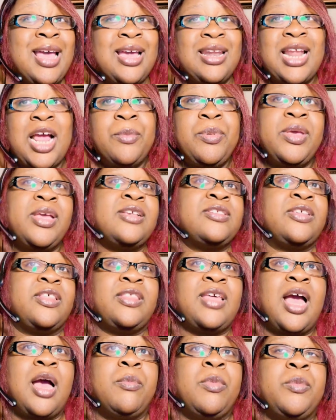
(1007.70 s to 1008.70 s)
Not because of
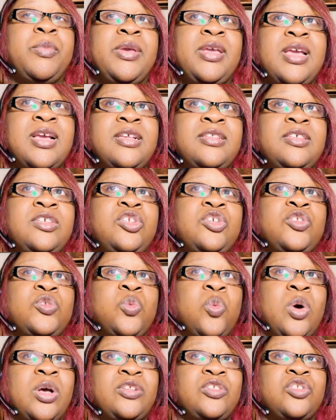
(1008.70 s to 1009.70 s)
that, but because he
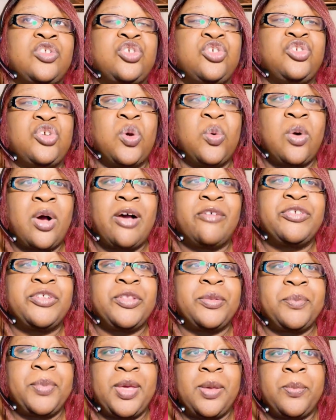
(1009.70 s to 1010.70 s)
just wants to show off to
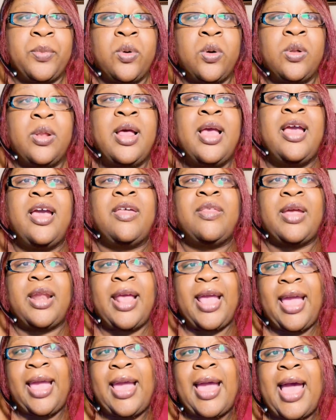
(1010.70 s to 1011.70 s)
the people that,
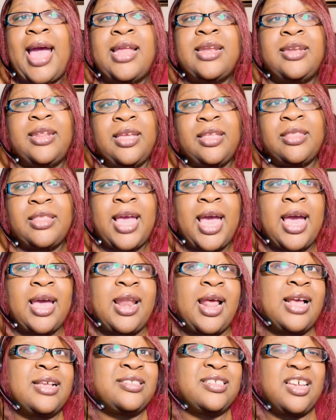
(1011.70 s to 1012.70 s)
hey, I did
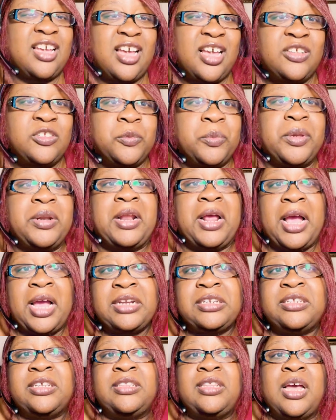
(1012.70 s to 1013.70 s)
that. As a husband,
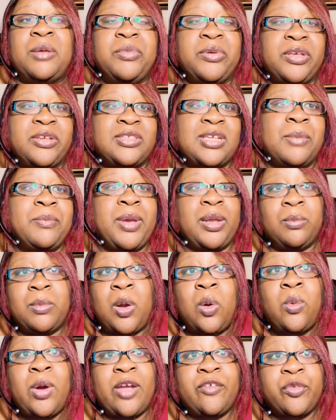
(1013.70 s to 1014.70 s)
I did that because I made
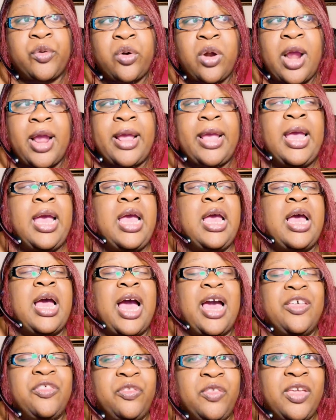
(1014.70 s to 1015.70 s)
my wife cry.
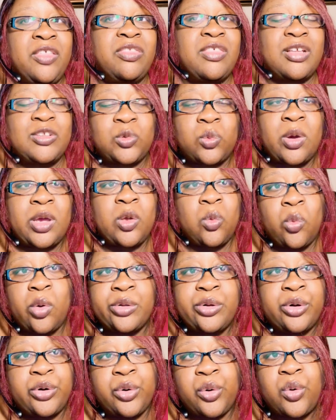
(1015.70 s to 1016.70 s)
I think that's why he
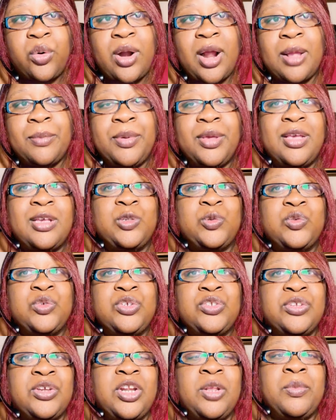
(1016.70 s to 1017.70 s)
wanted her to cry, because it was
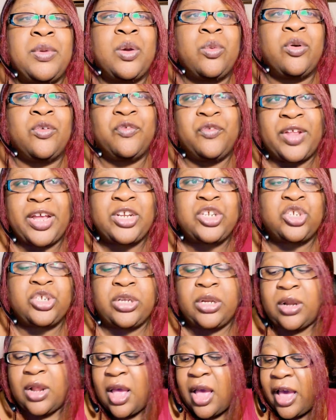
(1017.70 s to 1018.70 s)
just going to be a
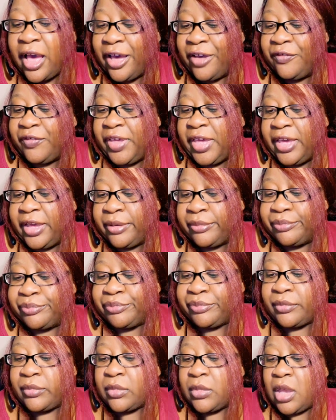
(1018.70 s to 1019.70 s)
reflection of him.